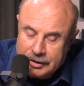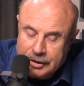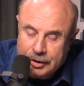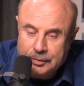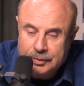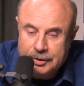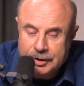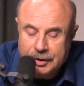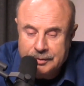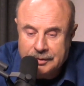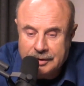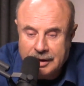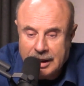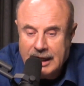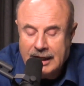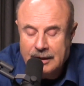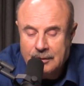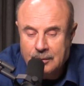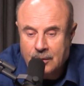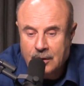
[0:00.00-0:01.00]
You do
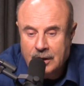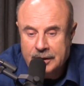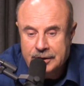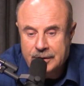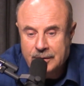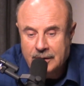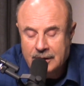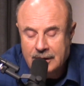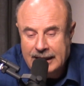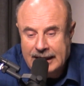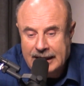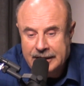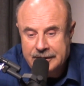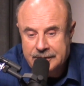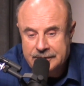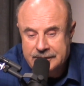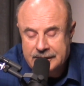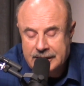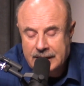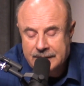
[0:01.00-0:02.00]
not want to allow
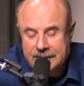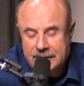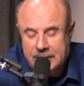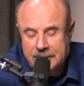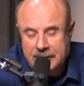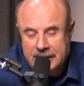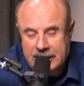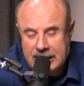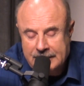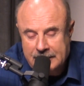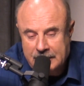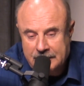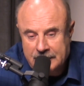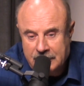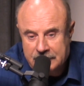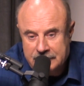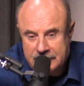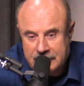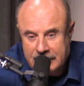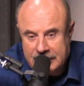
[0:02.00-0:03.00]
yourself to become
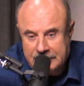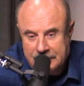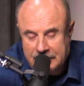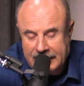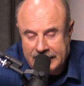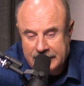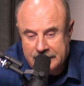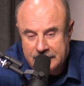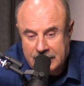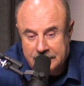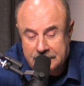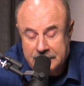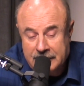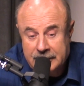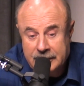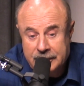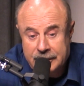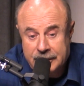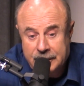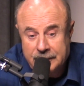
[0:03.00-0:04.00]
emotionally bankrupt.
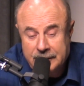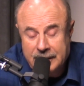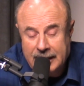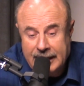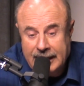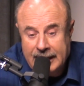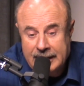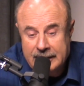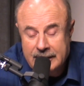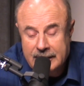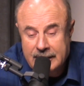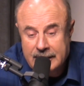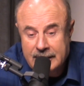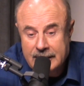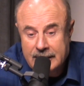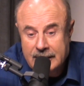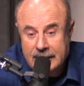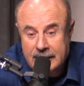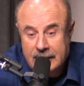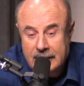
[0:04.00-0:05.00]
And to do that,
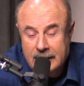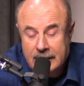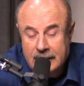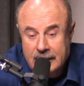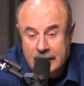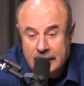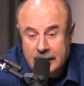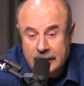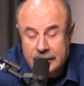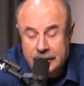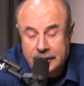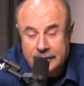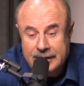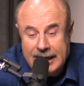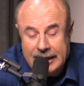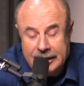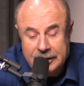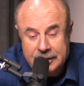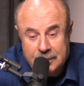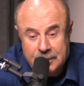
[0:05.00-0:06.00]
you
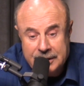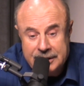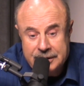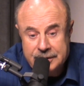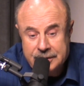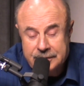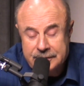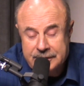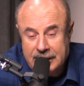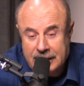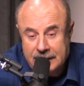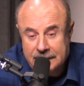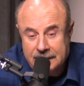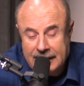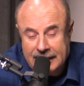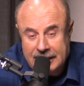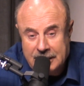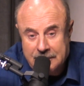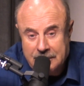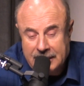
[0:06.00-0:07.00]
got to treat yourself
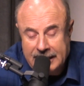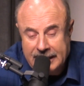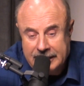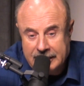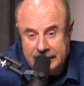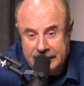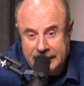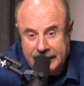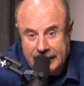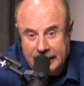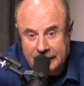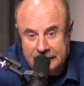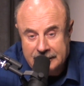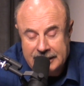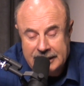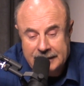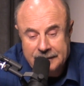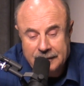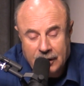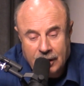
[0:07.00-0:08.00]
like a bank
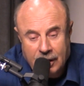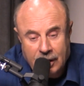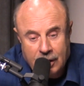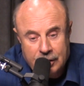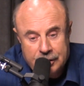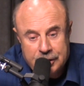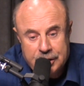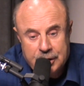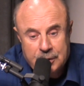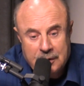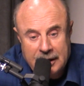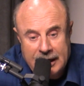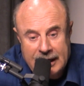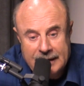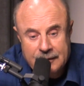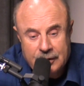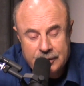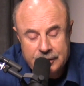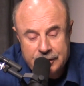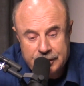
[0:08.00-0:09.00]
account. If all you
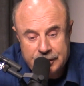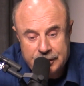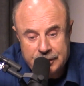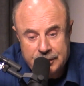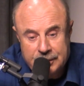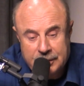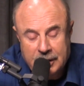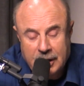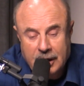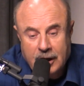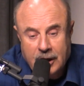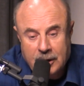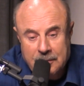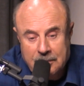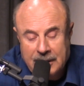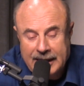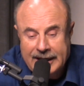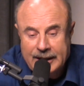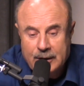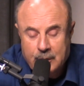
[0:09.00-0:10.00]
ever do are
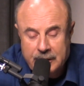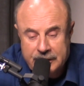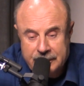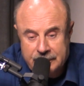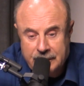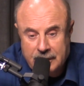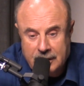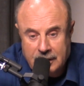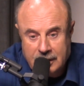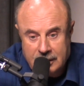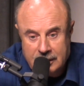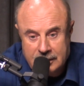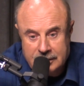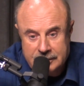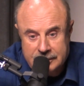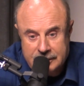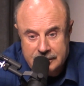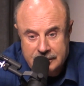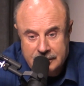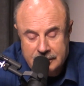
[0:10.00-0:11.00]
make
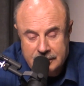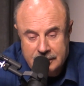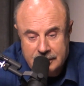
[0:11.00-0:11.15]
withdrawals,